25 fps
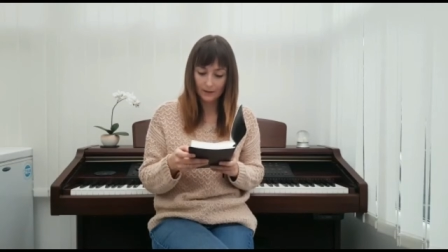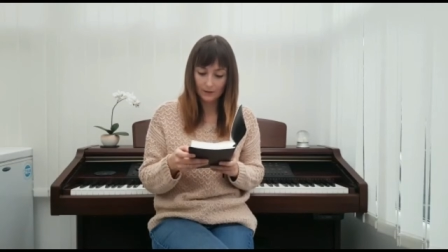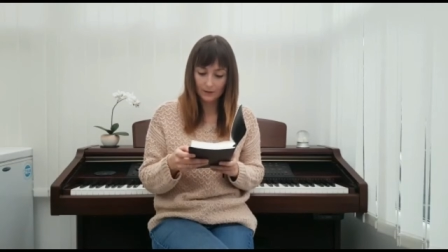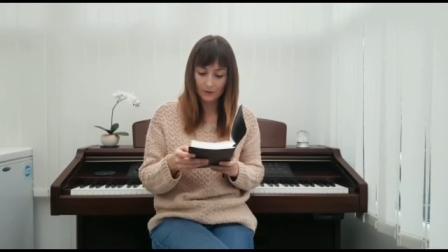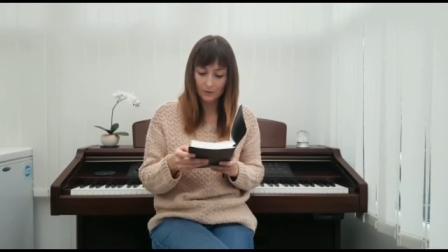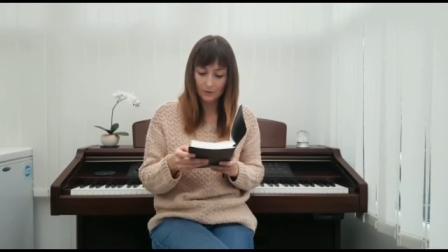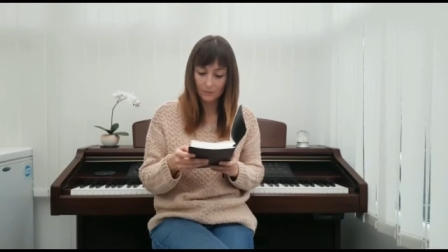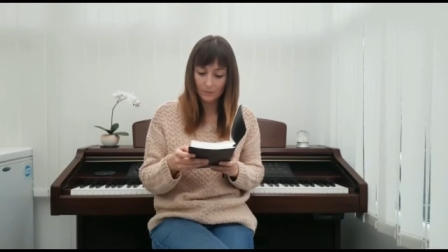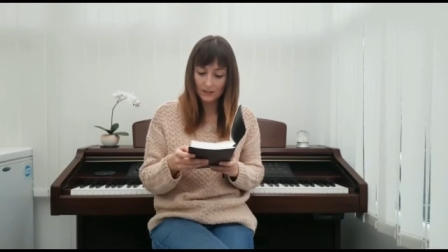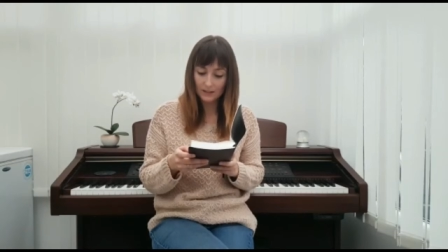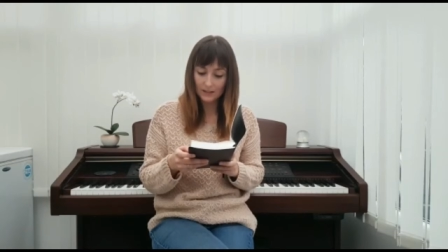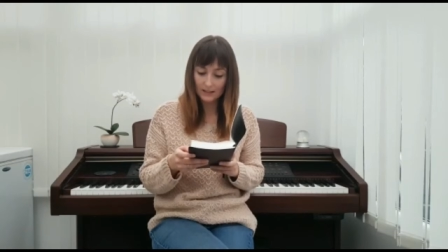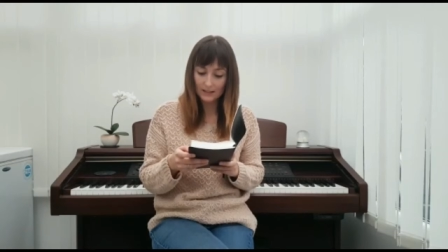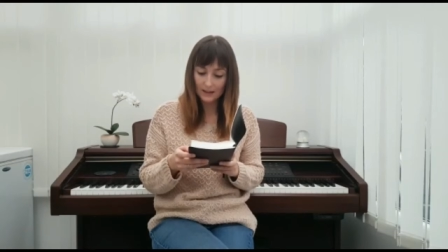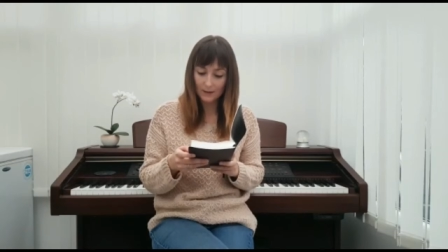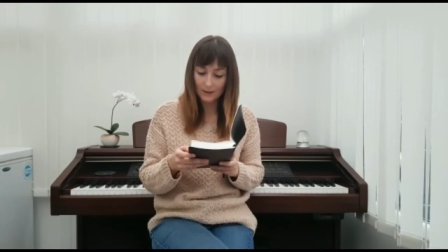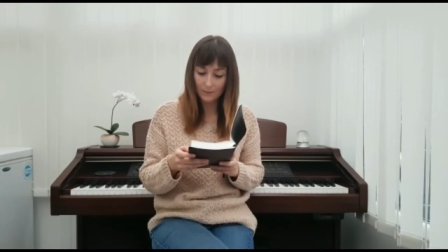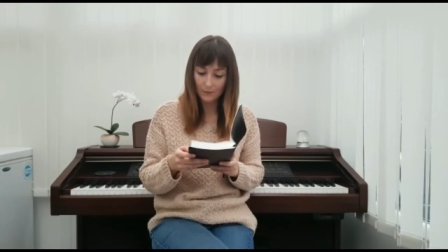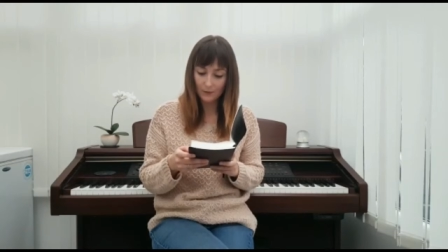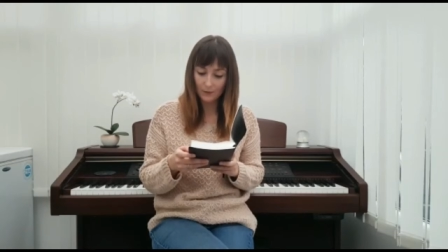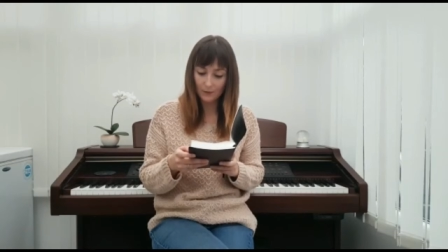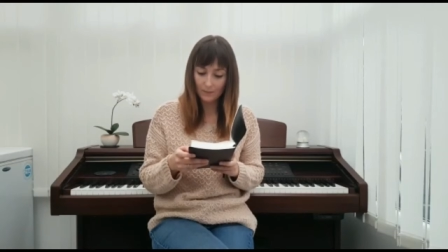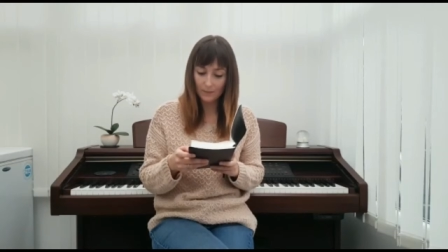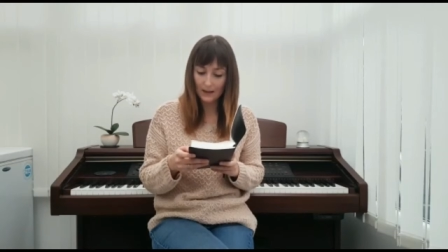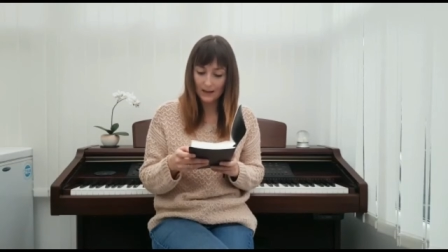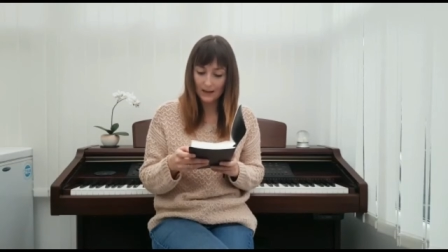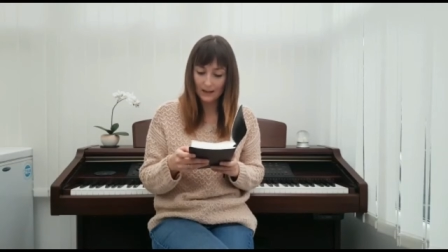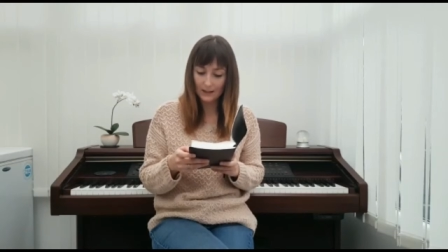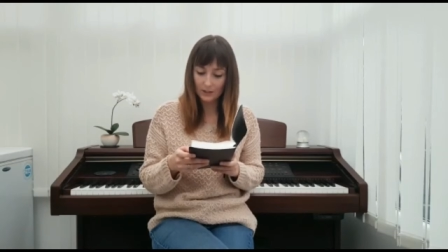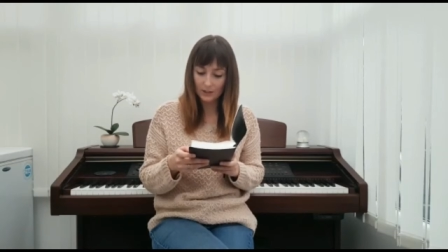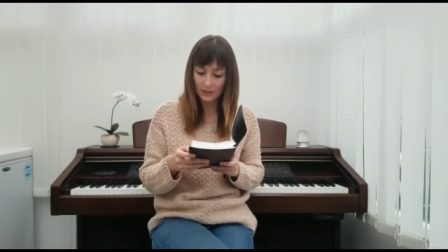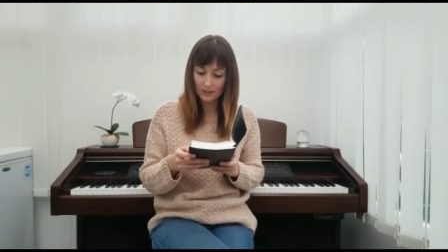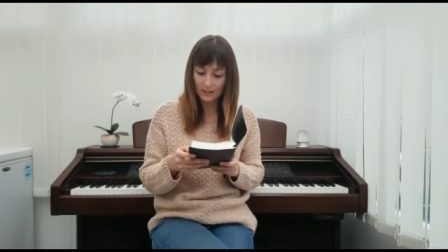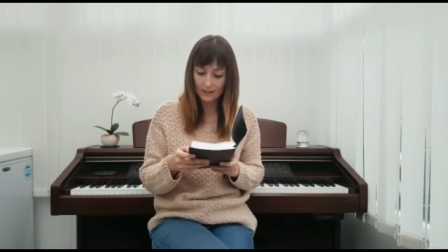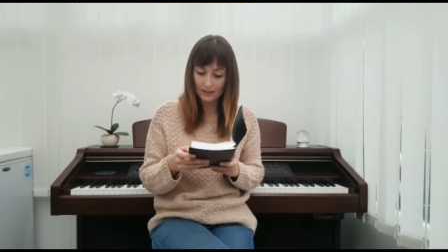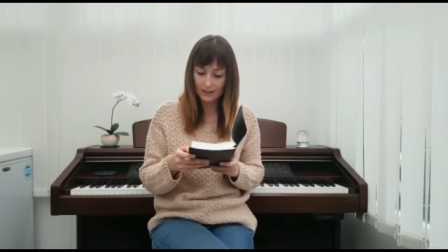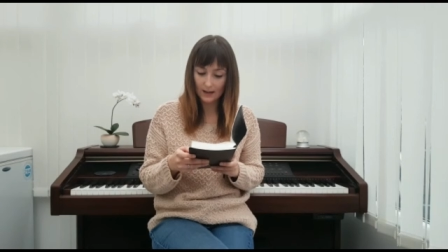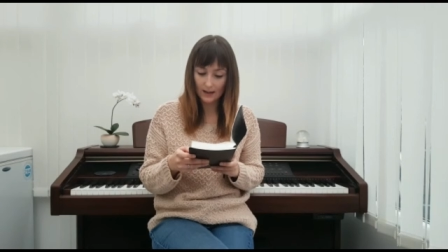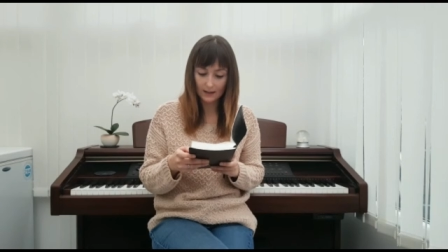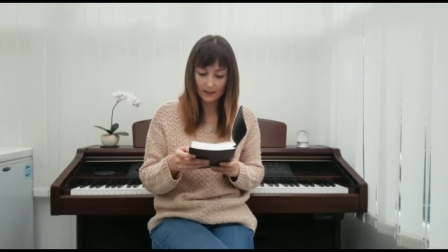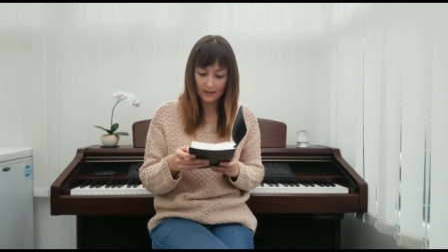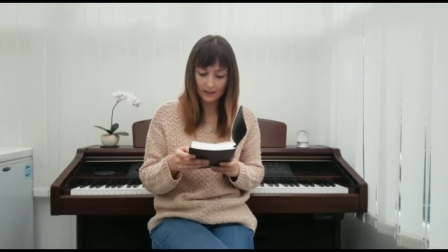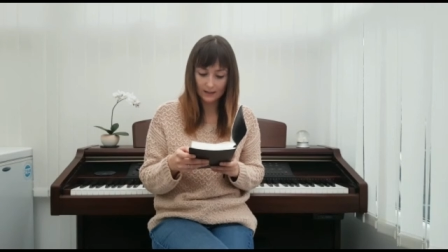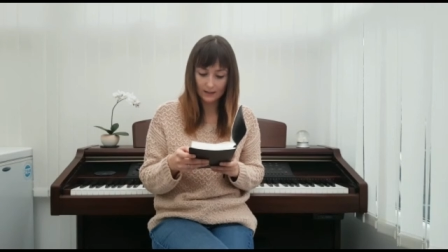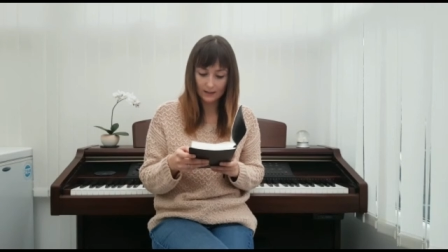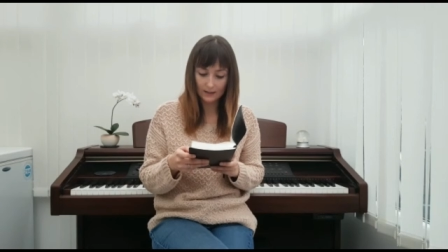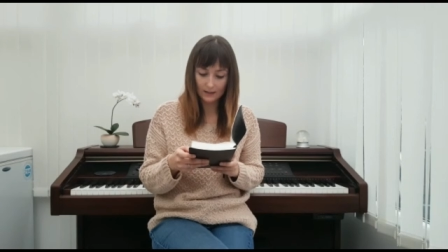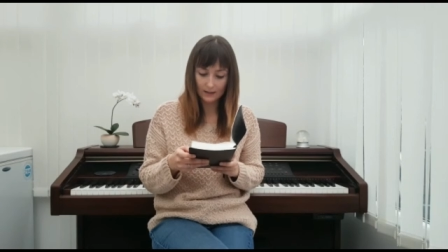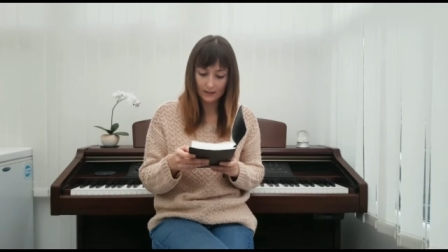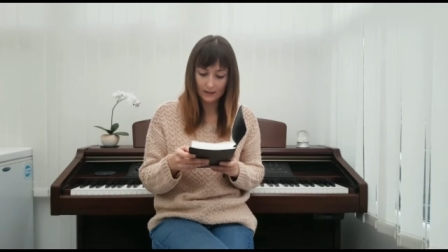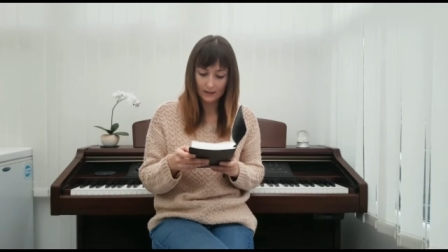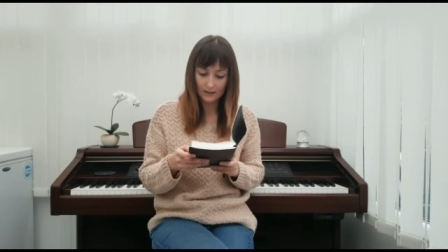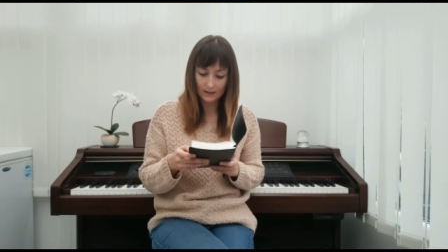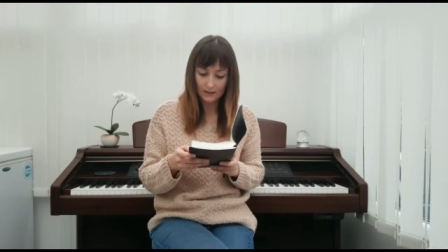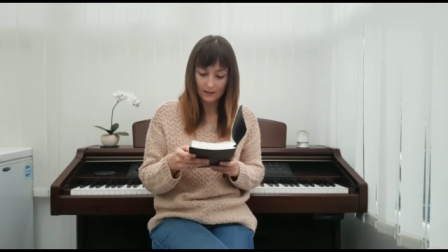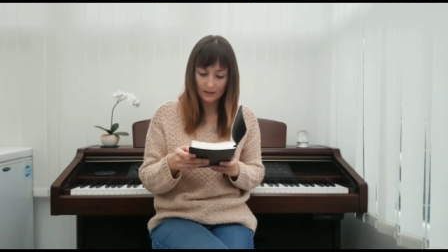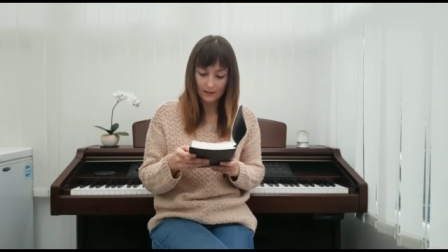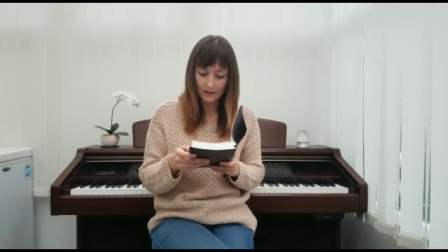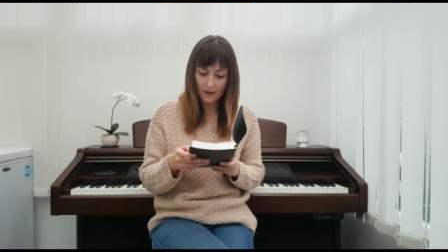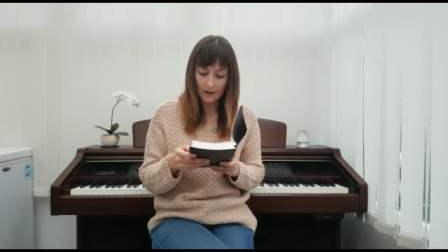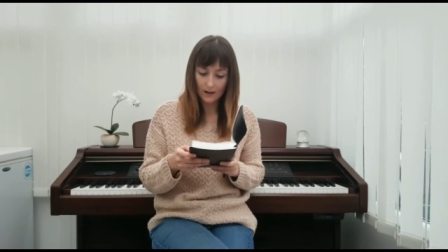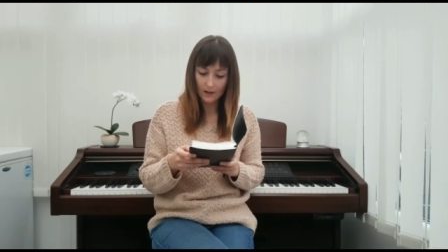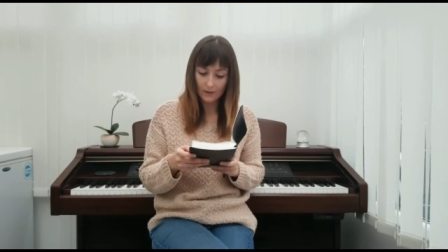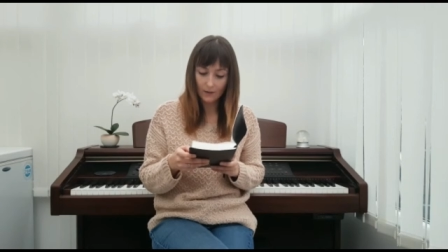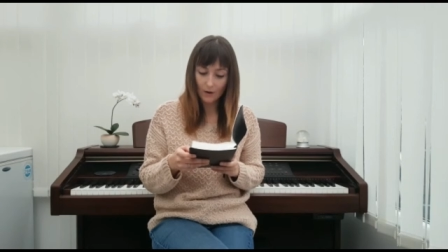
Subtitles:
"You must sleep with me," she said. "I